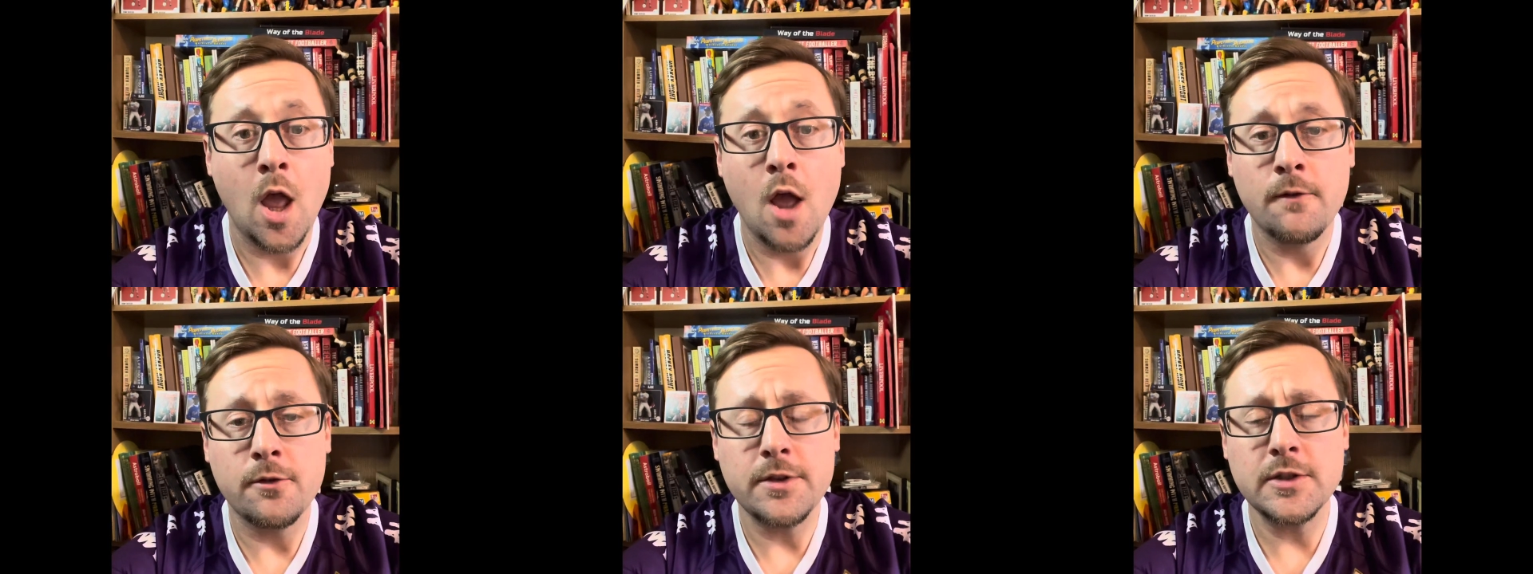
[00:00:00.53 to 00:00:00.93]

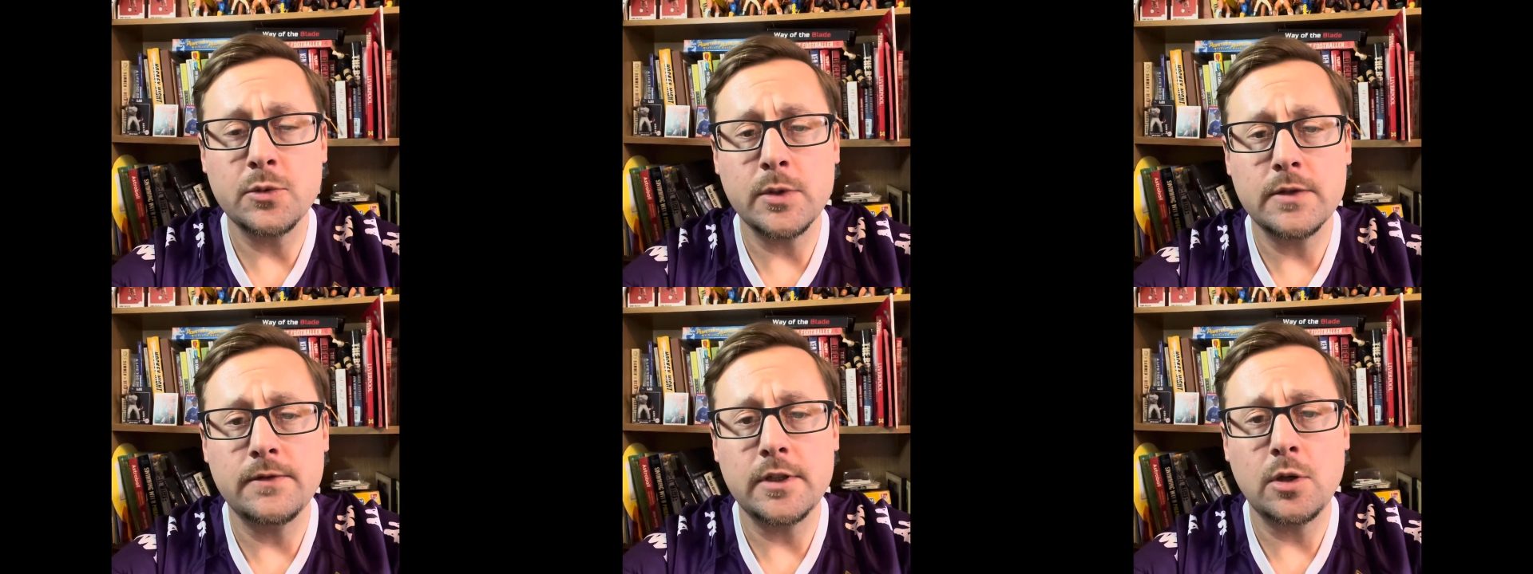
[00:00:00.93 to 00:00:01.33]
For this
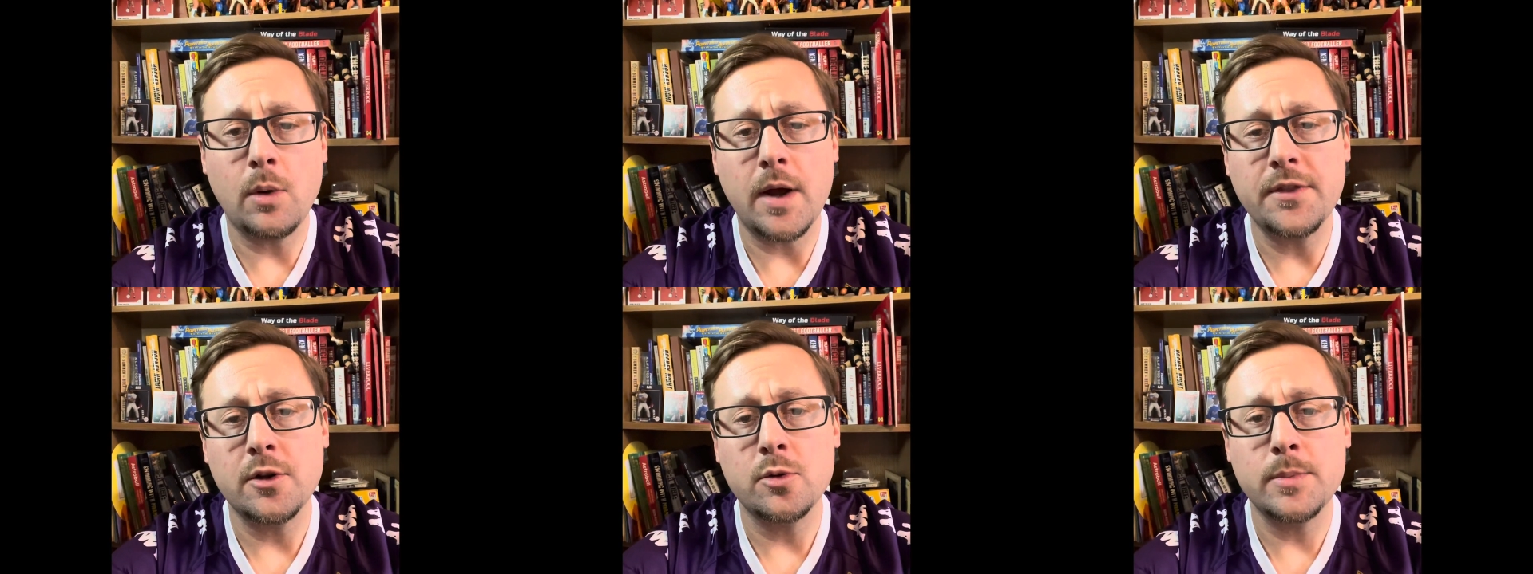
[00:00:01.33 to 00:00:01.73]
week's video,
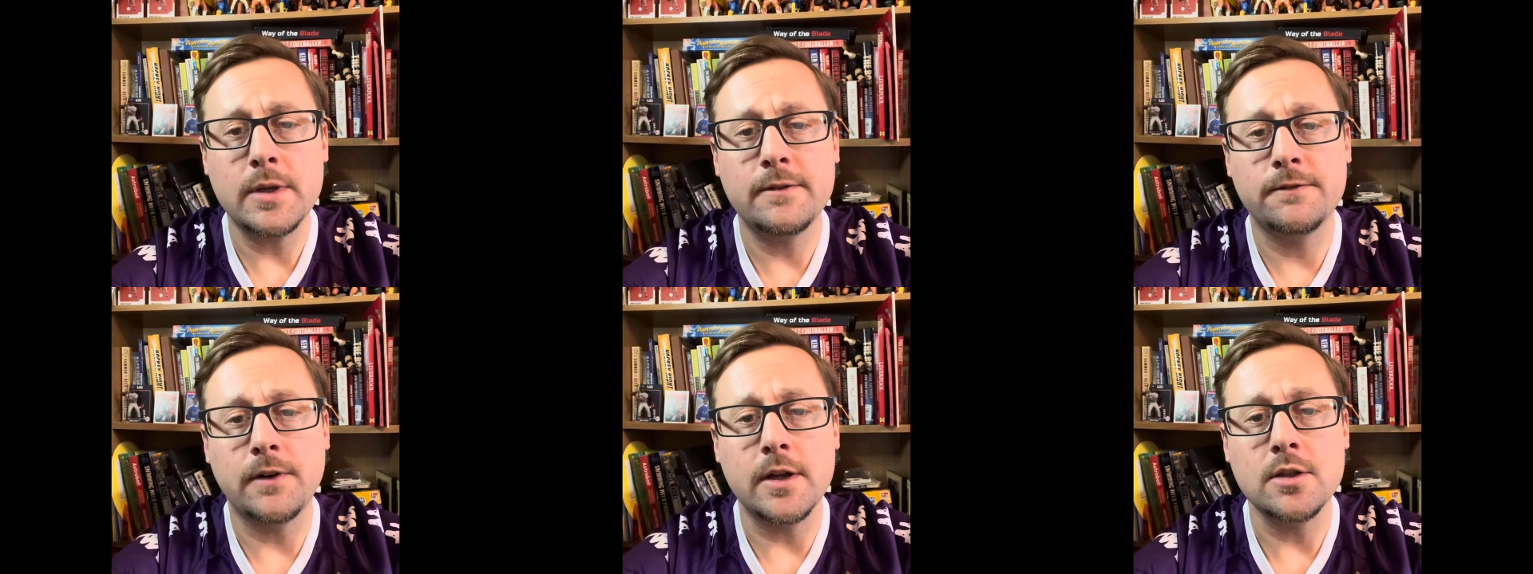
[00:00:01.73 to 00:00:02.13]
I thought it would be
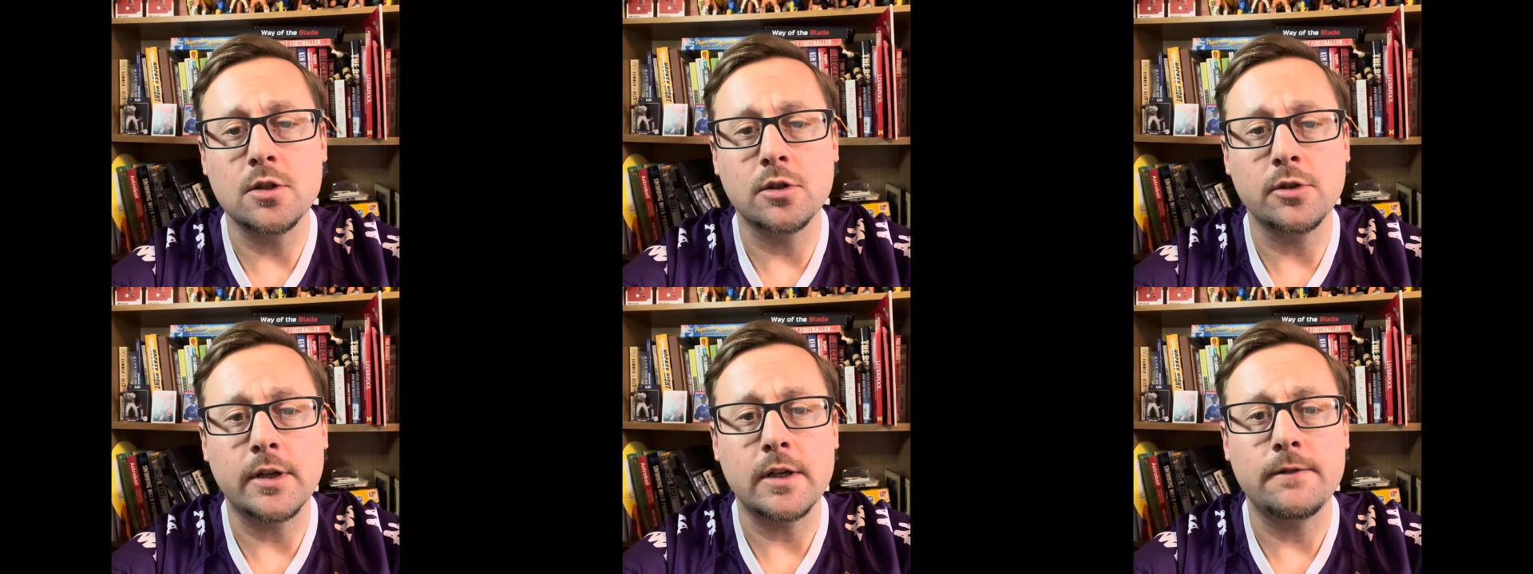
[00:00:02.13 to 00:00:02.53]
fun
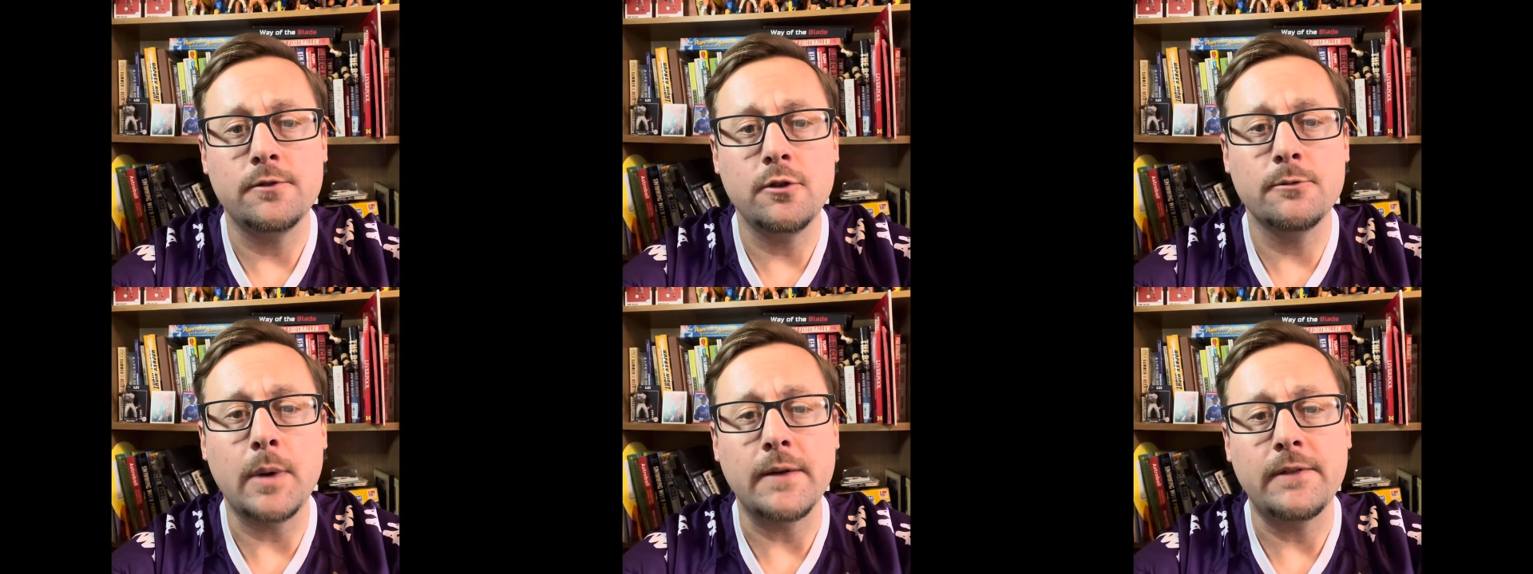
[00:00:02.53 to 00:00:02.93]
to look at a
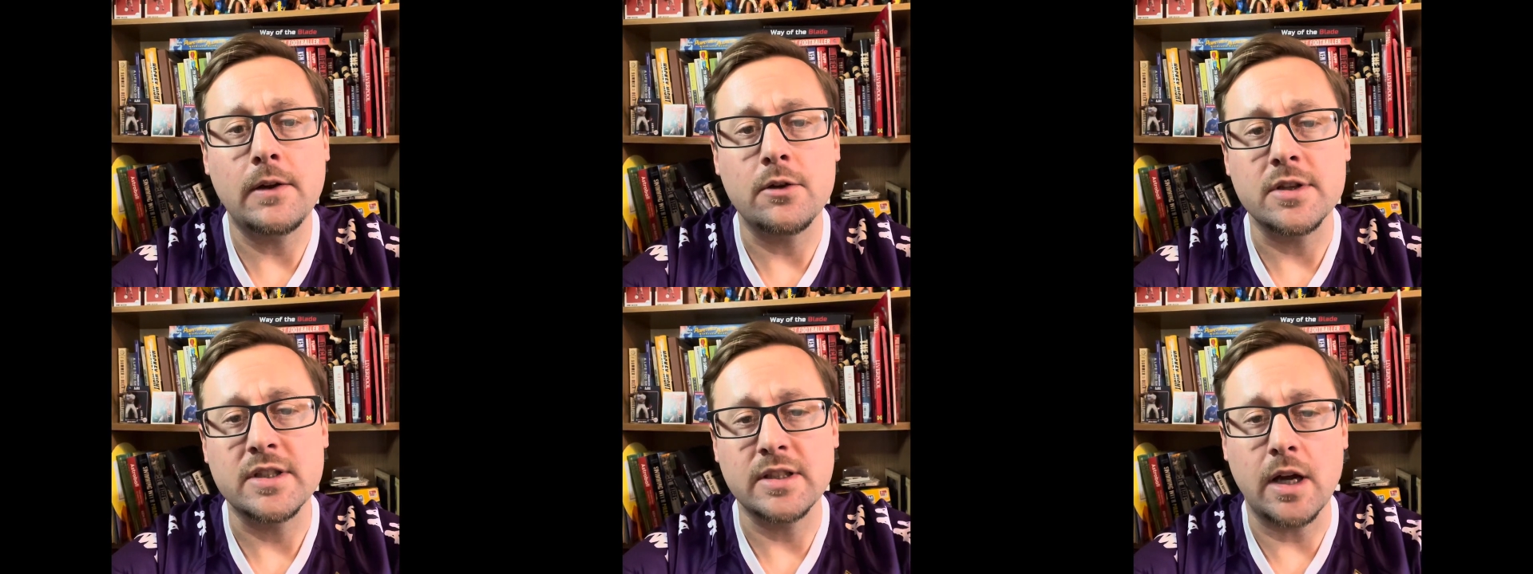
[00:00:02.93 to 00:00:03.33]
few of my
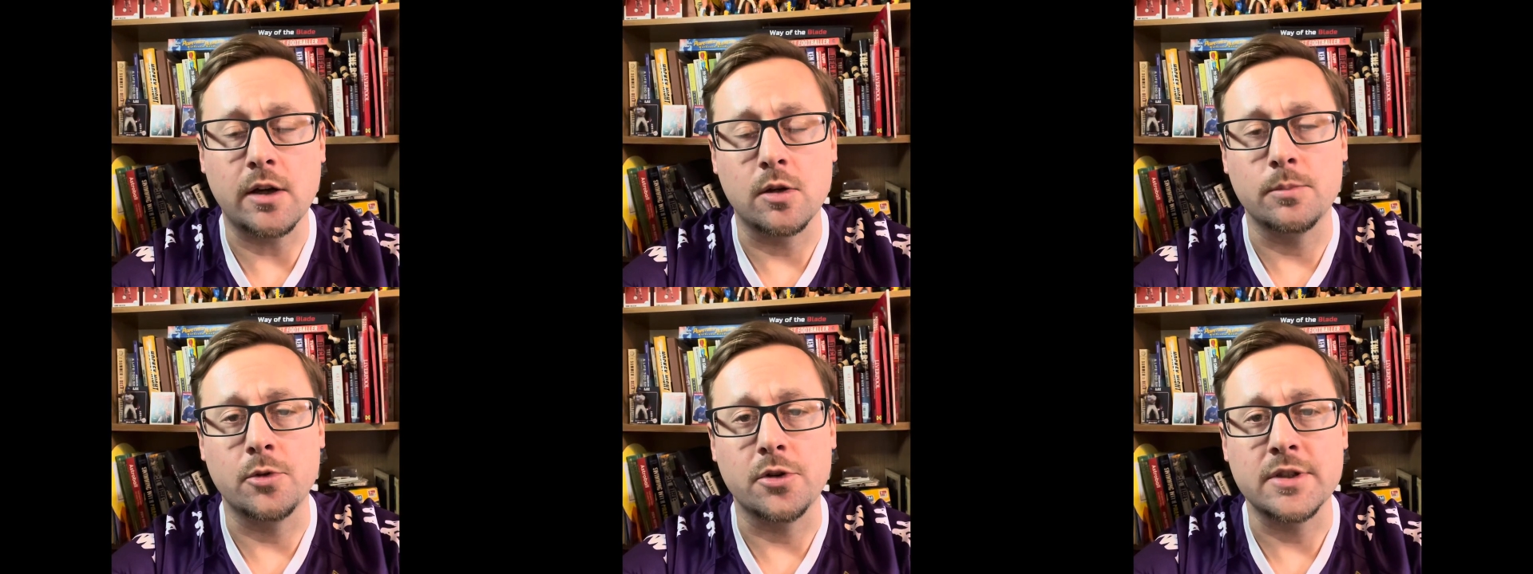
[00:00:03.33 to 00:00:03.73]
favorite
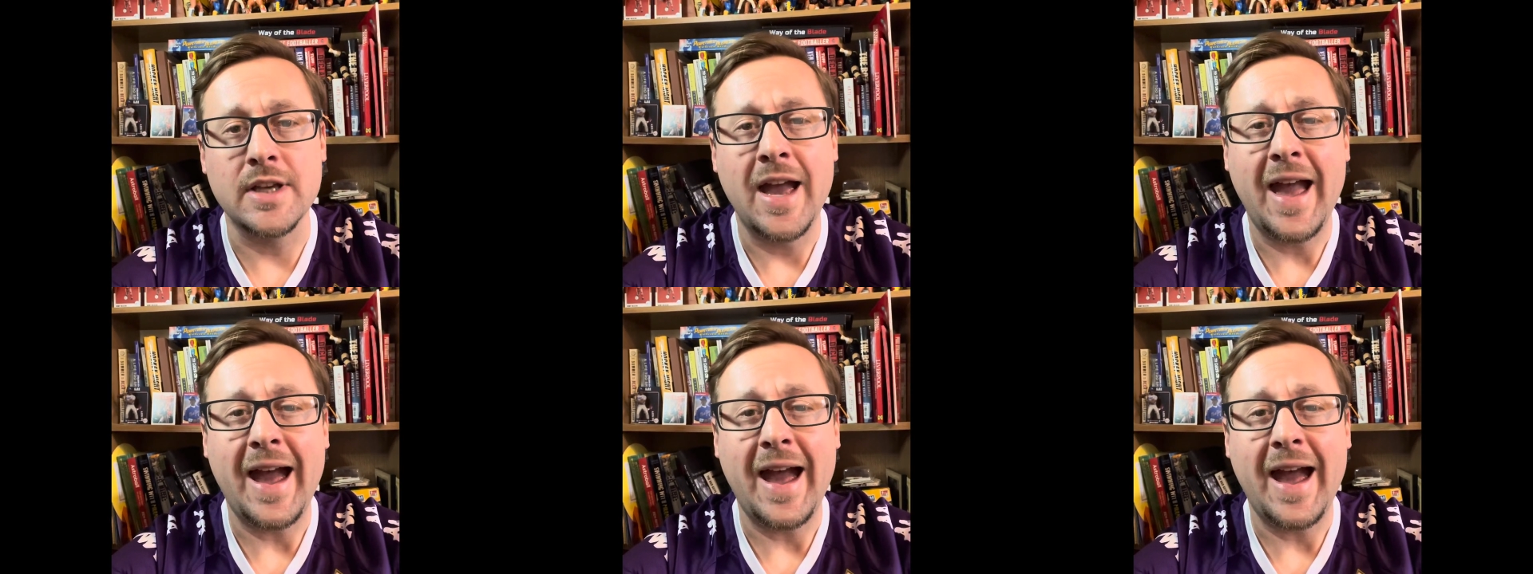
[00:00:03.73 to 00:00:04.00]
soccer books,